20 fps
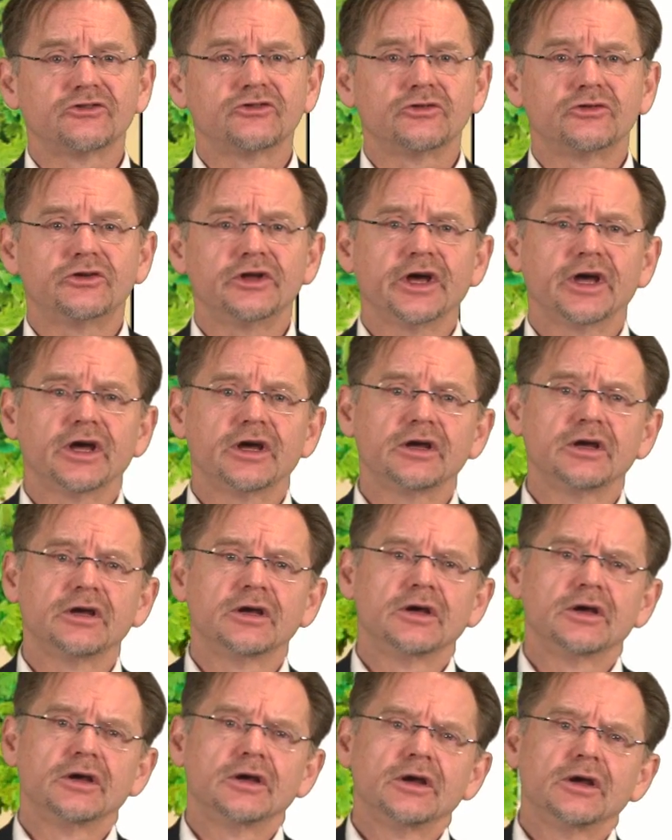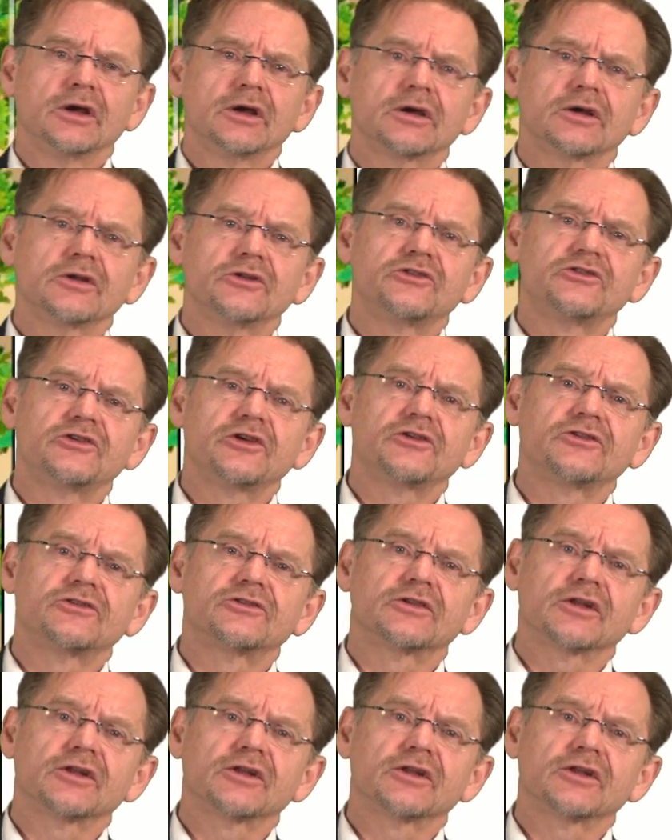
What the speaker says: today consist